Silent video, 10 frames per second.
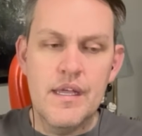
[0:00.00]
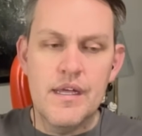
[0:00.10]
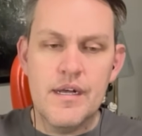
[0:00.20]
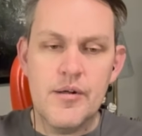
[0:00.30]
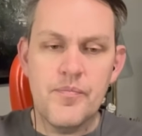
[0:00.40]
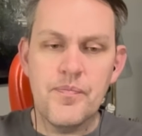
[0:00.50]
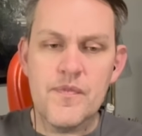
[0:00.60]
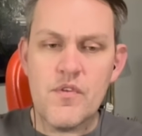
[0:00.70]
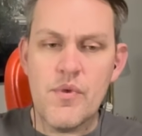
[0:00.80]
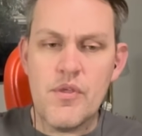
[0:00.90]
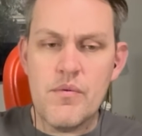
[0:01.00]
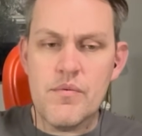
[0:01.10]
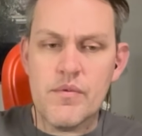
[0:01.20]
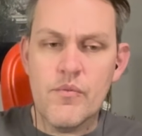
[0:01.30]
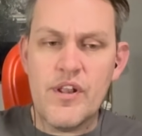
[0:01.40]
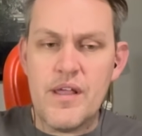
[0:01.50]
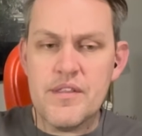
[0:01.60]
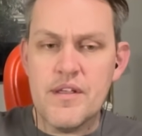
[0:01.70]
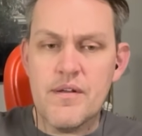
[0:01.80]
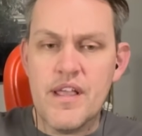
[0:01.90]
Um, so we went out
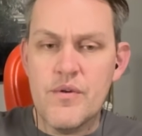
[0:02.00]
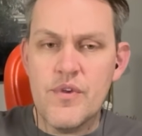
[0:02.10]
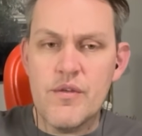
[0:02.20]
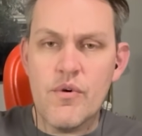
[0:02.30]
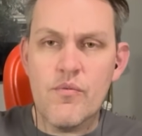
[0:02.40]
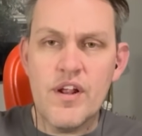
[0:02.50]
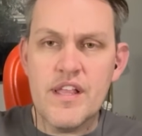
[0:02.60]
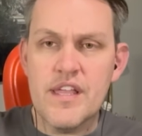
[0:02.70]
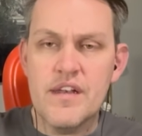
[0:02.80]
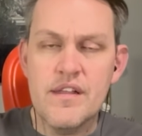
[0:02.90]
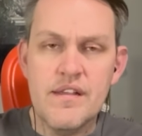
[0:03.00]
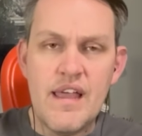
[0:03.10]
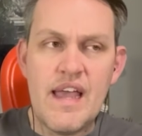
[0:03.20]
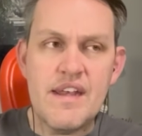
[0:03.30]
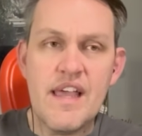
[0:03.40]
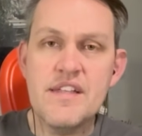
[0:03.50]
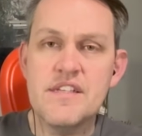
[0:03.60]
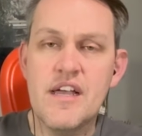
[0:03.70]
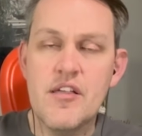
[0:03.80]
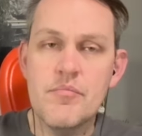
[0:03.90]
there and we were running it at
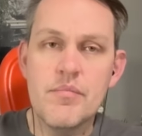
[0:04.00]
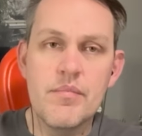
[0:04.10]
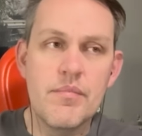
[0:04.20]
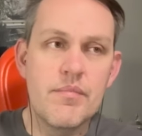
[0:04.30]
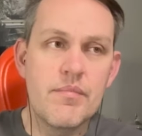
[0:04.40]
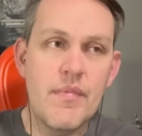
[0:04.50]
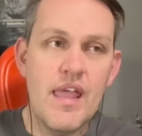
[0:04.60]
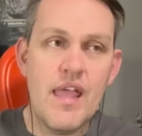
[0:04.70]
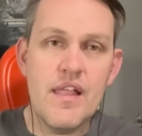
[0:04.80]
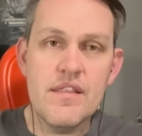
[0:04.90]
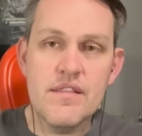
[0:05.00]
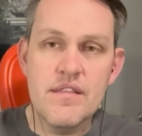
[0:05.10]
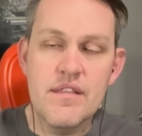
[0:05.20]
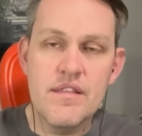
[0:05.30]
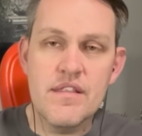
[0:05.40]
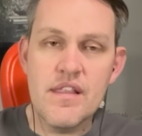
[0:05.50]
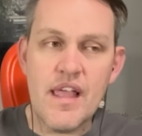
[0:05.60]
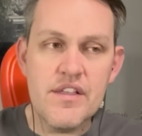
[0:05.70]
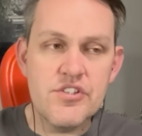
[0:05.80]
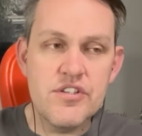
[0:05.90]
nighttime. And the
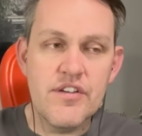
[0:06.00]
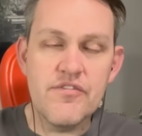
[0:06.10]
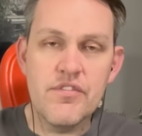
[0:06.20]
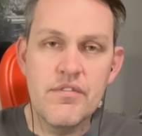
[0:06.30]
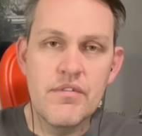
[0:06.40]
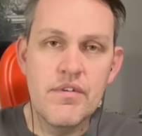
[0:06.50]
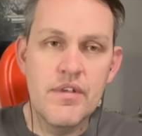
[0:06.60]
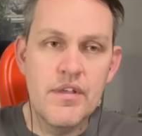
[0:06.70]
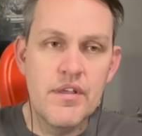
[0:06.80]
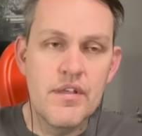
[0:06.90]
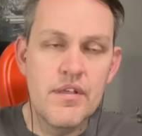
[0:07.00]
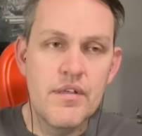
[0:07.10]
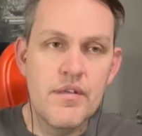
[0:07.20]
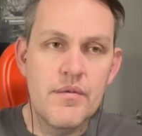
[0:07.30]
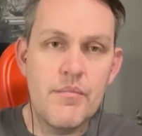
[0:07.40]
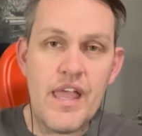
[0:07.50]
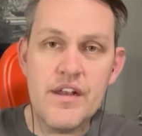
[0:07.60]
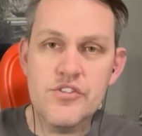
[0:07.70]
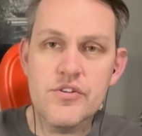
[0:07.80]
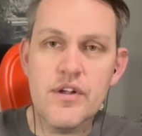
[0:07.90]
night shift
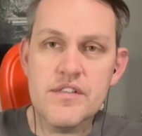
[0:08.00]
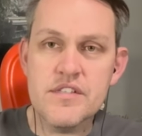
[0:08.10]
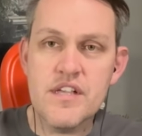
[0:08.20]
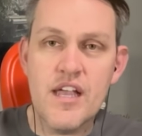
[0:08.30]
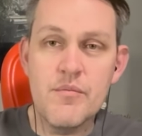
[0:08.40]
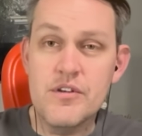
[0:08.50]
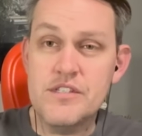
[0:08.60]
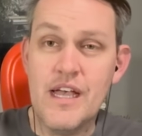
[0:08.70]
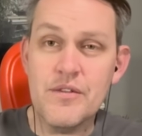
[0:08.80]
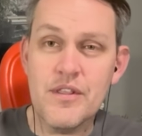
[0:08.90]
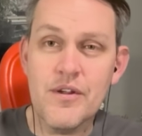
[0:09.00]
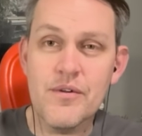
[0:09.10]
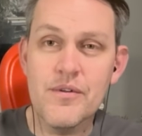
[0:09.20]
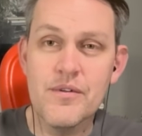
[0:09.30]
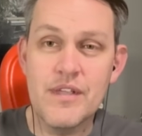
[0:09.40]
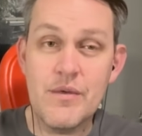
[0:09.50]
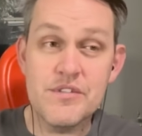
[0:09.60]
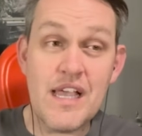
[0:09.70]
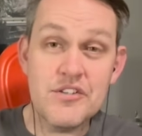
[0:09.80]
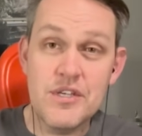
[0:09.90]
manager at the time was out there. He
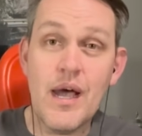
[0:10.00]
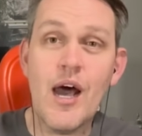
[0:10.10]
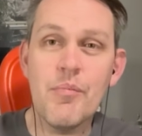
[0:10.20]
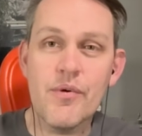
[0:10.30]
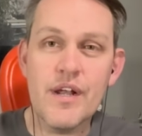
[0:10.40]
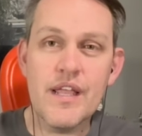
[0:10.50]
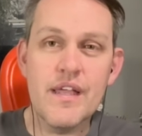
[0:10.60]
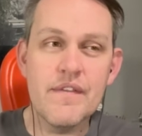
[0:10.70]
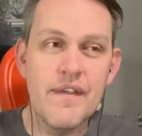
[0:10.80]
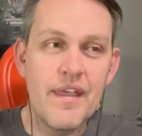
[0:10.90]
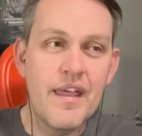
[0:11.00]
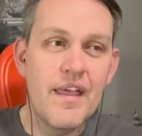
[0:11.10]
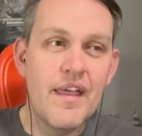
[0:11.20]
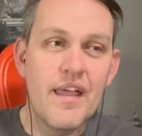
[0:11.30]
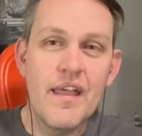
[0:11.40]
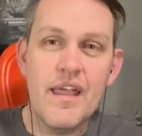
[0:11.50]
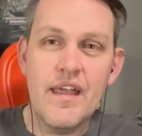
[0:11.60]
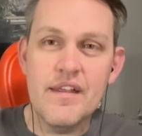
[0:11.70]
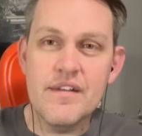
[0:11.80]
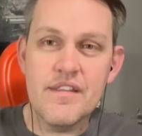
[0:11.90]
was actually operating it.
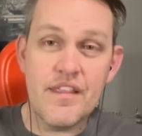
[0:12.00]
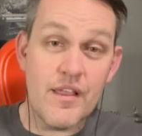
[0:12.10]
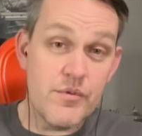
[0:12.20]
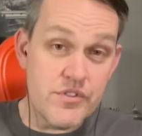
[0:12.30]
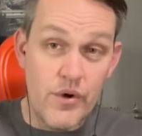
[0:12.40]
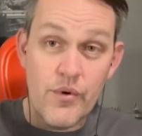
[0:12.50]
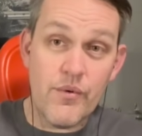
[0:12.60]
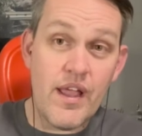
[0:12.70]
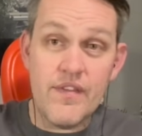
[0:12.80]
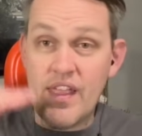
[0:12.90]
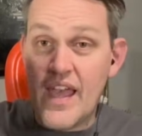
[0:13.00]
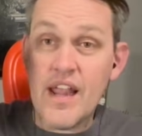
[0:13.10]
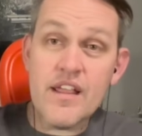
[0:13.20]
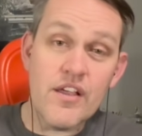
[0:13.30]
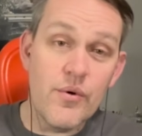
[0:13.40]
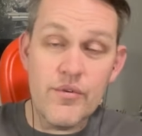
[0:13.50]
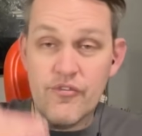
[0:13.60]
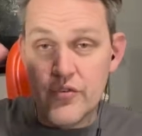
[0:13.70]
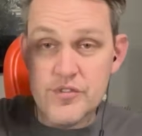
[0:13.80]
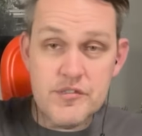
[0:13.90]
And the thing was going around. They had it going
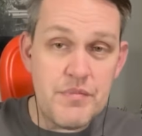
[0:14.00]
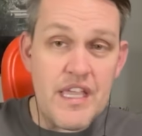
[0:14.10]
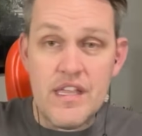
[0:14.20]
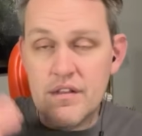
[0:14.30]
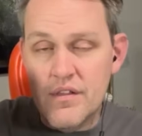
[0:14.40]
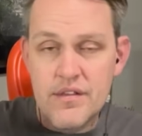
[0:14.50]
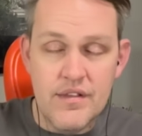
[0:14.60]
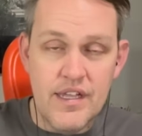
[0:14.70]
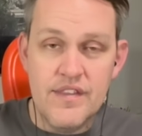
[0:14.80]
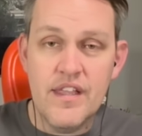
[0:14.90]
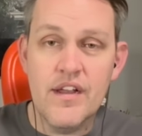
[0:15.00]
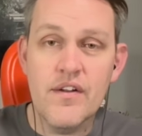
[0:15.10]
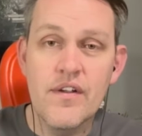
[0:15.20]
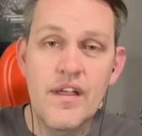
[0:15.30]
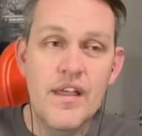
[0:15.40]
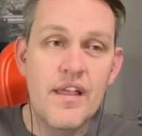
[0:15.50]
full speed in there.